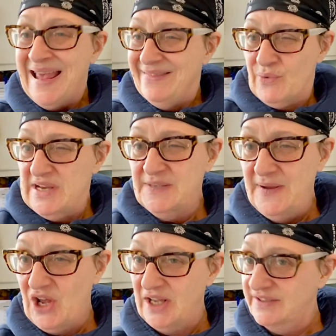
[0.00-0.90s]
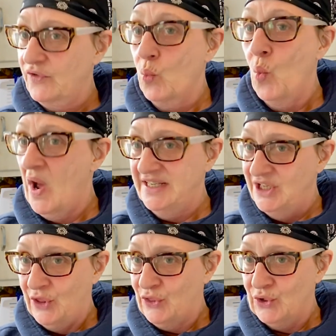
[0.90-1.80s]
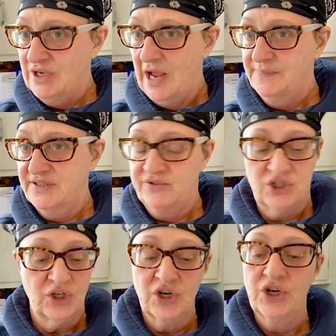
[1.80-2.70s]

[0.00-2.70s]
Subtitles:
The recipe calls for 1 1/3 cups of sugar.